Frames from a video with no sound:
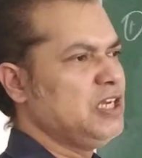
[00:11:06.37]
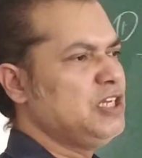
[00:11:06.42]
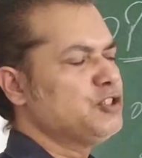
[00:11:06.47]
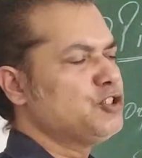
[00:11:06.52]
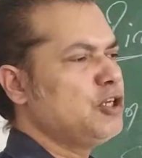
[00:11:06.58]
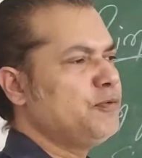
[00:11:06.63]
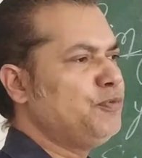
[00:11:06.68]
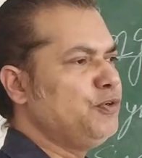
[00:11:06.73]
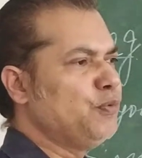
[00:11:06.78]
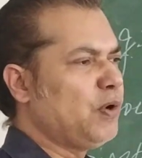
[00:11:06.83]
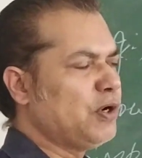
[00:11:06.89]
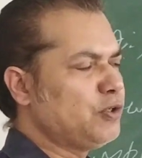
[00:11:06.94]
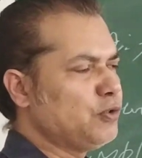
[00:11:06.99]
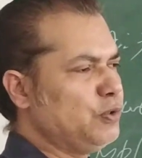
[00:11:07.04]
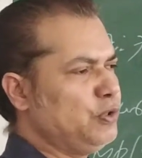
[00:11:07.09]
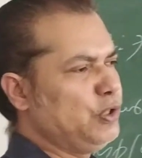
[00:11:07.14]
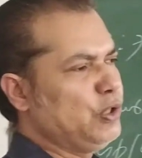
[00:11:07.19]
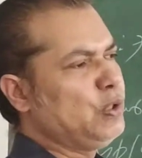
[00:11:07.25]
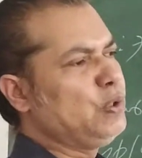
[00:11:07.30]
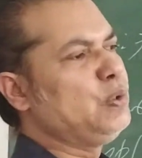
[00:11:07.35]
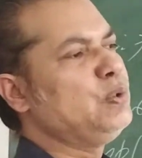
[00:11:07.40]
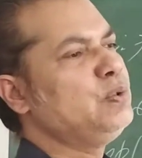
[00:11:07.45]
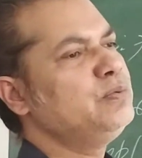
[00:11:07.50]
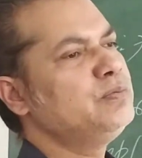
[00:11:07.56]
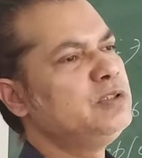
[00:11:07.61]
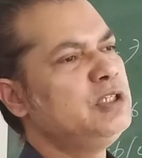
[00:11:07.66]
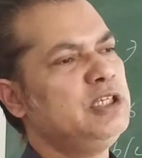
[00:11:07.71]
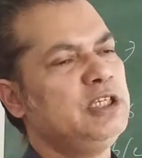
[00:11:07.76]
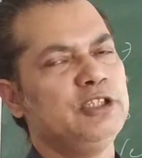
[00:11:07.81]
So if you want to
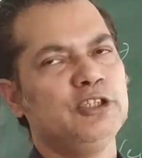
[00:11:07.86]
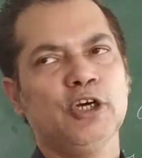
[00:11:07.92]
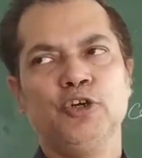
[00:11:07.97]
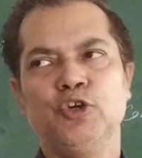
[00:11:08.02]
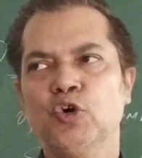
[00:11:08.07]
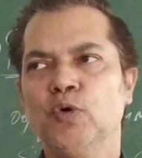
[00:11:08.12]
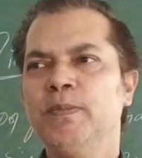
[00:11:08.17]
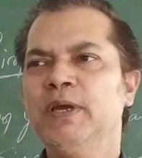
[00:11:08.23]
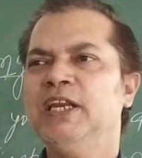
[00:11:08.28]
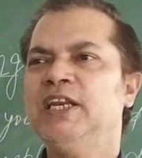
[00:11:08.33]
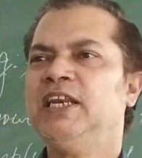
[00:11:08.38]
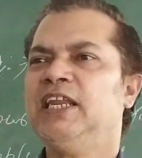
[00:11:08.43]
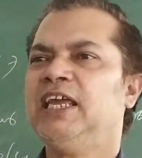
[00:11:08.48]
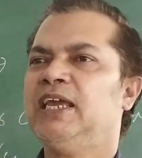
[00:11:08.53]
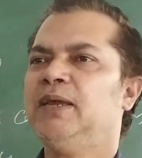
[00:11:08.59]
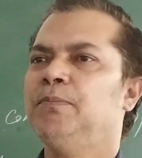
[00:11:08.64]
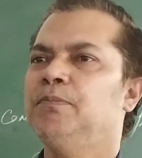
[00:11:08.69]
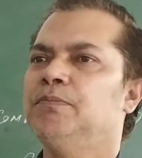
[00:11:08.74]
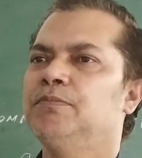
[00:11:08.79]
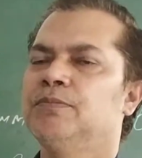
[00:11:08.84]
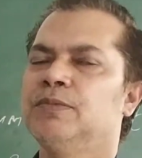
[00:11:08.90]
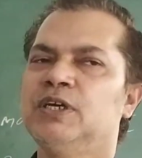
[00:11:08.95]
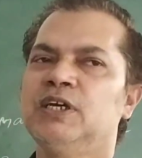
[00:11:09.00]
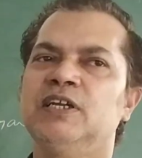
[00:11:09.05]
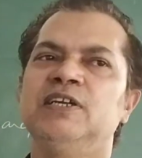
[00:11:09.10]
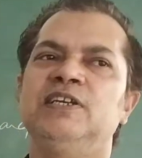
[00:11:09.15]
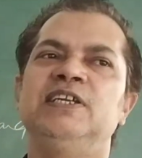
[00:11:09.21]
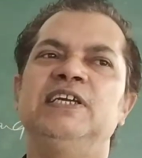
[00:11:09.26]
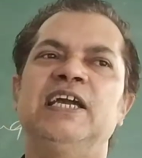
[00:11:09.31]
know the domain
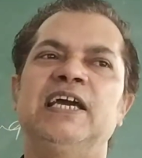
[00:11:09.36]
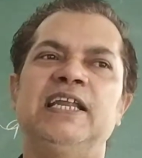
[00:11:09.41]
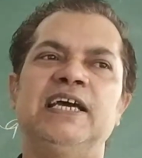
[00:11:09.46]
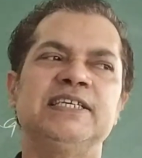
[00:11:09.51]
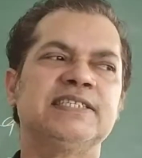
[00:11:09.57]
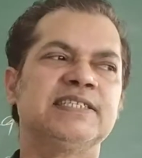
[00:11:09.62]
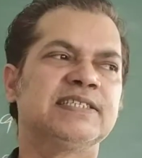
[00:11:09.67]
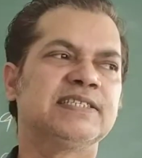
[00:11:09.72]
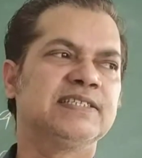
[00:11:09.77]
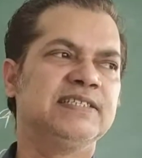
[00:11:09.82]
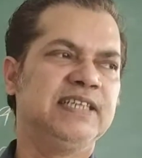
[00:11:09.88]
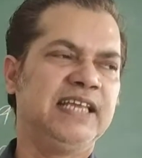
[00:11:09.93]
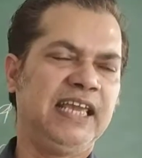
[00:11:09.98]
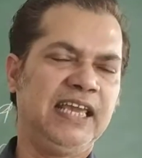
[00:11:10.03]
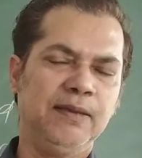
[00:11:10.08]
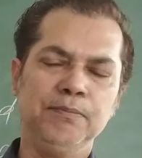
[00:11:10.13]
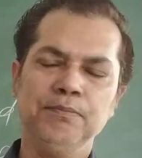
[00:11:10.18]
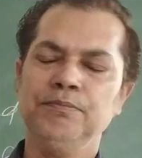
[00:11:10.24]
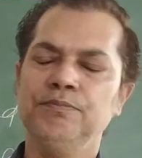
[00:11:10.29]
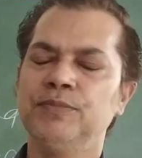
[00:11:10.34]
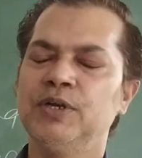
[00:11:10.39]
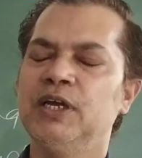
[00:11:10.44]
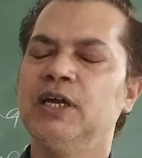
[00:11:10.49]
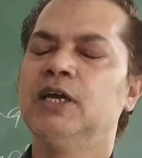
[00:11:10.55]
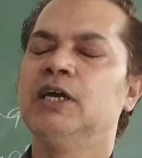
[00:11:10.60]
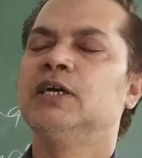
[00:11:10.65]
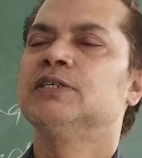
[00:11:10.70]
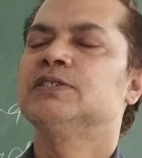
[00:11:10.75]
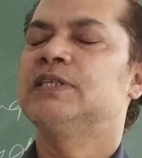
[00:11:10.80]
name, DNS
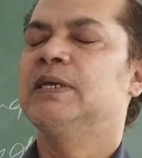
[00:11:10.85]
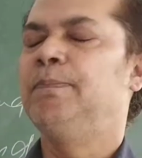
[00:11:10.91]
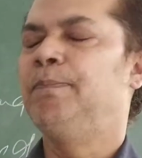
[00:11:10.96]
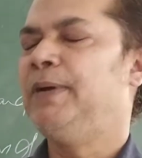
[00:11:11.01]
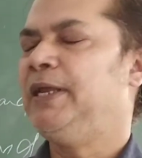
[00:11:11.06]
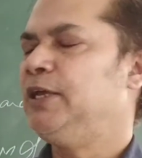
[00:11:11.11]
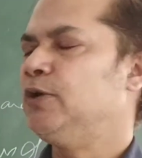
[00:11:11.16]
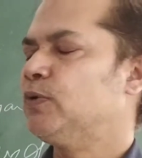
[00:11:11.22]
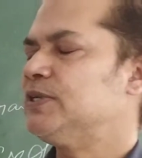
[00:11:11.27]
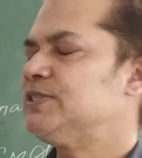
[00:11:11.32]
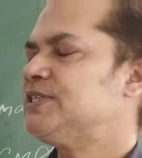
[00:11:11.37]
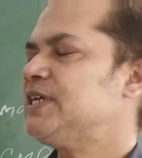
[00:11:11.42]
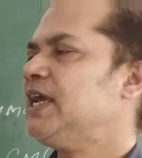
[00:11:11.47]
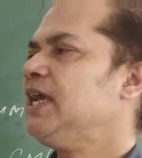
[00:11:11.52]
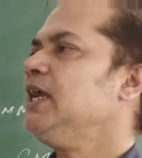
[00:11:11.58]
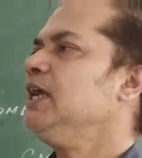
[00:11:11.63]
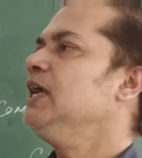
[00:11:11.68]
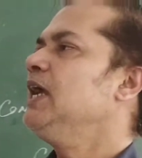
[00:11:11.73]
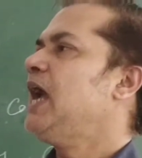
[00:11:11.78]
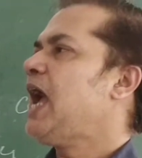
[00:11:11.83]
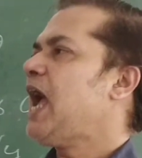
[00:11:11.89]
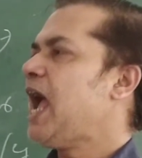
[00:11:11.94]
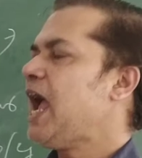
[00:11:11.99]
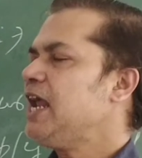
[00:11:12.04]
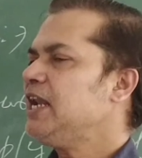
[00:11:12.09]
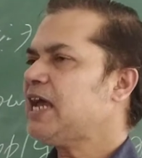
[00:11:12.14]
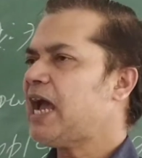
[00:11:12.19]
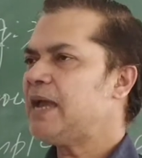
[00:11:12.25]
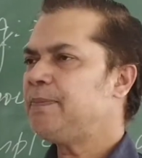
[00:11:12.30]
name, simply you can say,
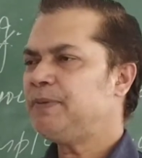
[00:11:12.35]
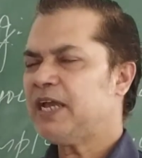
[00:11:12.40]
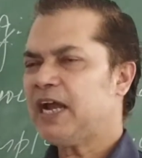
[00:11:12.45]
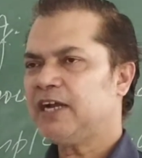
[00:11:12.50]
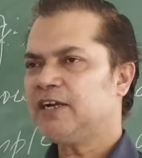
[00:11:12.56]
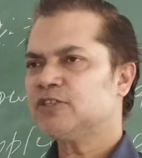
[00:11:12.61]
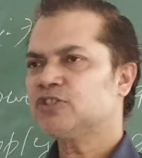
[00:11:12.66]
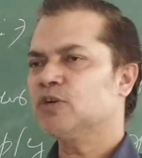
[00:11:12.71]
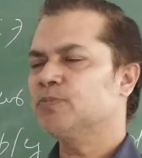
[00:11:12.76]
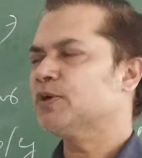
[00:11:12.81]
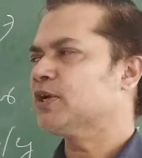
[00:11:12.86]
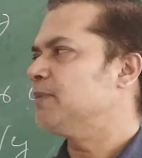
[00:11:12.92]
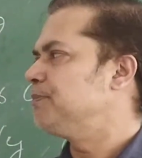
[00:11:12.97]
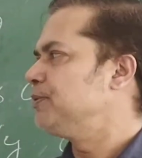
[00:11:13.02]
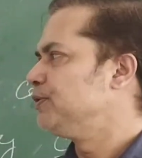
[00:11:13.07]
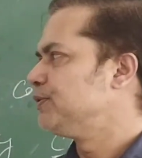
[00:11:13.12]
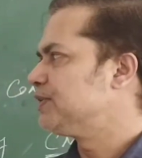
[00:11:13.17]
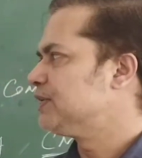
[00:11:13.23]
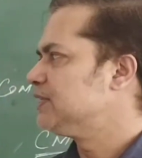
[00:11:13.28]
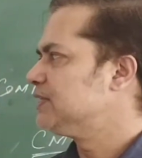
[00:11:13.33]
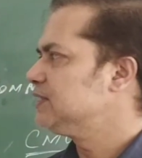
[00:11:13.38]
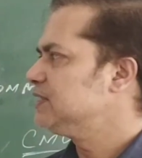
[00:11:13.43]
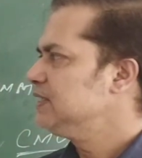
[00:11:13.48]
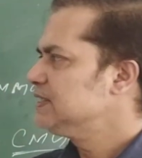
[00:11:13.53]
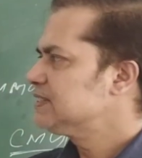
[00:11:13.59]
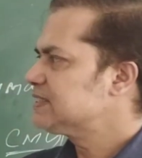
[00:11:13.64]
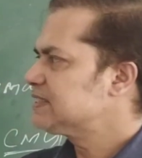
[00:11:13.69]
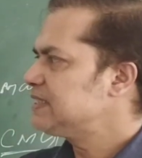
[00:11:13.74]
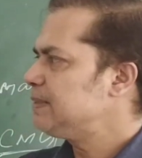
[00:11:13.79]
and IP address of the
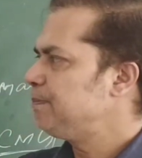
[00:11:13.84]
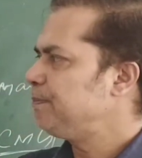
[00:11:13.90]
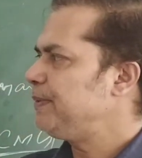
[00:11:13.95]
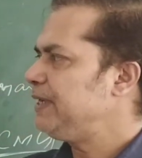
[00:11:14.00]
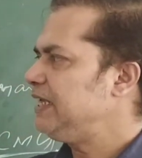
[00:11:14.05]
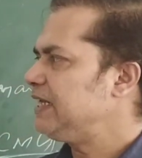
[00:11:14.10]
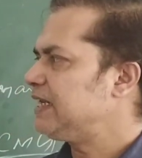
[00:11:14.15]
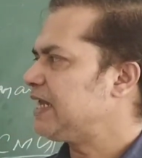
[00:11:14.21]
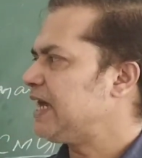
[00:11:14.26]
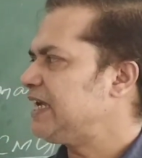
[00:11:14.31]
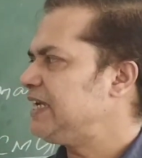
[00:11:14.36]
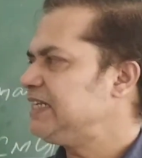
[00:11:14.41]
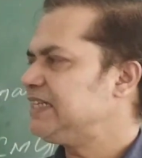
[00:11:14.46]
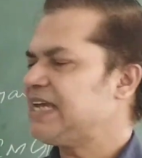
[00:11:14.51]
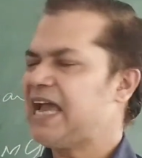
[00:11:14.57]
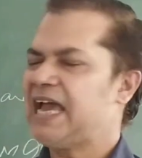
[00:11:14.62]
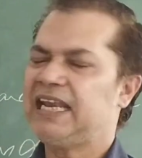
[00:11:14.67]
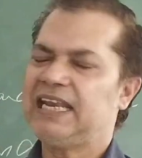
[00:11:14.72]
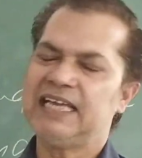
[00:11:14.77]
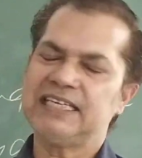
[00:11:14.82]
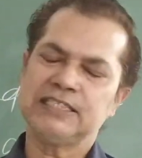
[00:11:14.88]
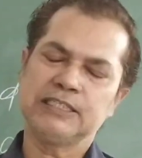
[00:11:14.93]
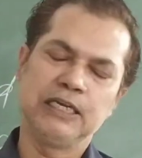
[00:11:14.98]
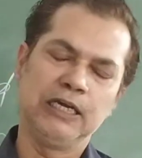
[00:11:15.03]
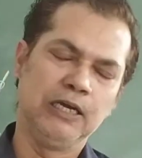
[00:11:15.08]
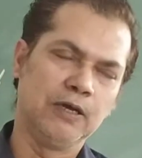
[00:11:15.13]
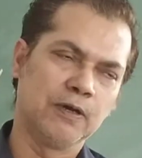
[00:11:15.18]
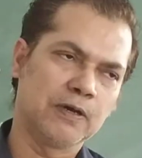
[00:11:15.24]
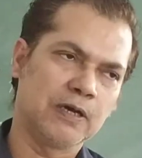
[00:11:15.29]
computer, simply write
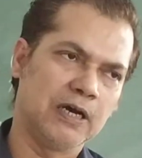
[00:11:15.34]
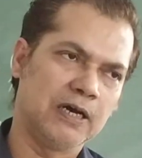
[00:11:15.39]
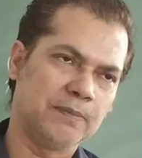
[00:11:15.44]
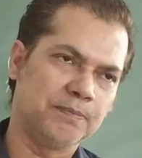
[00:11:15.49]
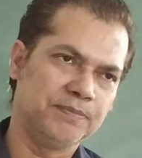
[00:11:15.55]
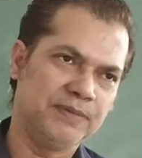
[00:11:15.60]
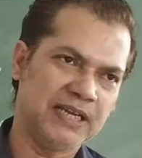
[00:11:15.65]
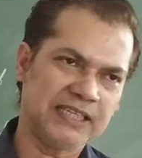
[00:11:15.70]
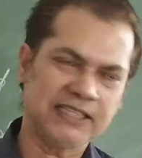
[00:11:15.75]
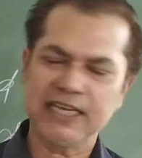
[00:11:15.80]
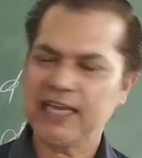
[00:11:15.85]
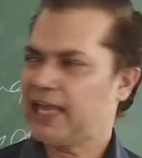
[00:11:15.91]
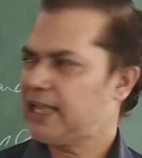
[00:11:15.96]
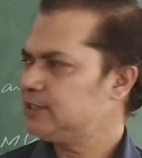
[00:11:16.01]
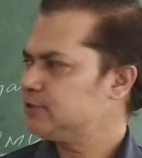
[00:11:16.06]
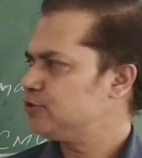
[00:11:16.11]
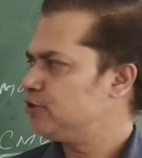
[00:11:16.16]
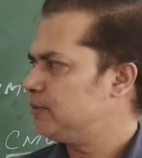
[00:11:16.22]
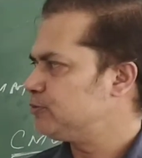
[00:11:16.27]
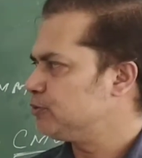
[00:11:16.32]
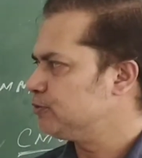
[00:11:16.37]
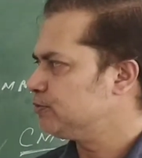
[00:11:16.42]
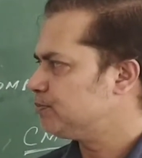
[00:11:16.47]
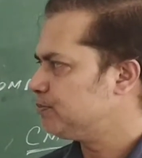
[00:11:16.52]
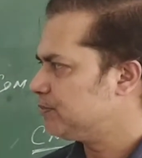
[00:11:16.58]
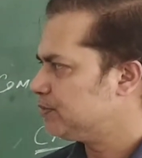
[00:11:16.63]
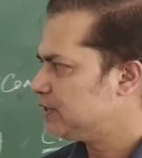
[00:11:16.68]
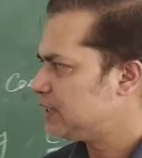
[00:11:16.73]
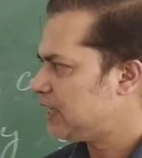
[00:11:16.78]
nslookup. Nothing else you have to
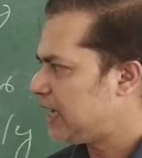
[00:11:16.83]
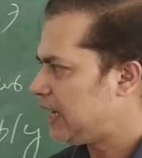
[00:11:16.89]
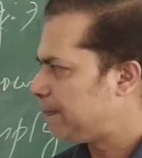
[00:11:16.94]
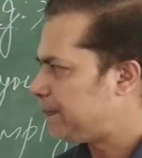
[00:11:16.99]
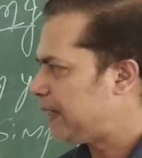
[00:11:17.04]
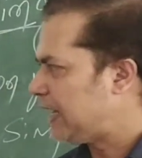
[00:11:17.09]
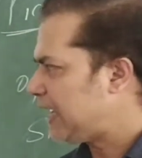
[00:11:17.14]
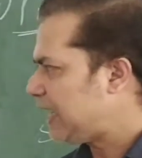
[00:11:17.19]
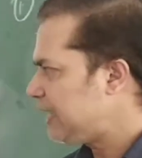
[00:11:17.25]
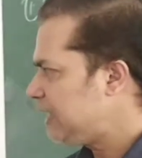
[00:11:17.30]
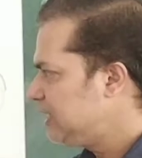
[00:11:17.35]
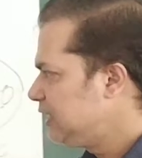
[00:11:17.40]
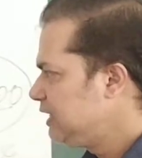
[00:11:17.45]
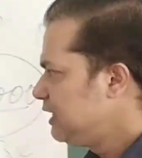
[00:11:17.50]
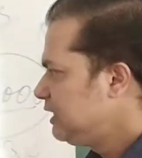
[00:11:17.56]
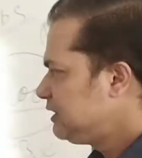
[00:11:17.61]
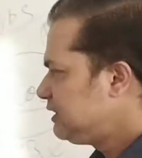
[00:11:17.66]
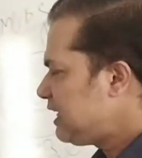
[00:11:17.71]
apply.